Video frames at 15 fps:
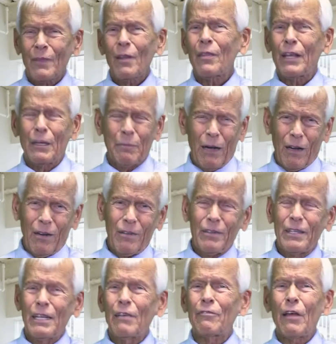Think about
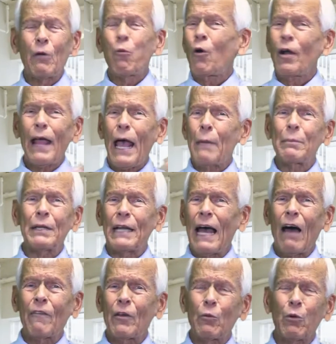it. If they weren't happy
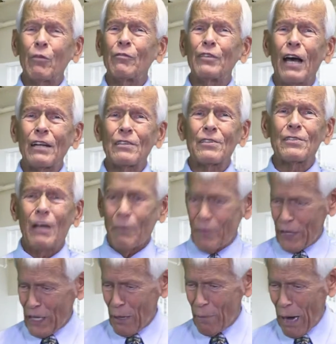now, they would have done
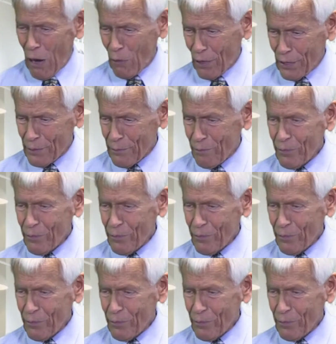something about it.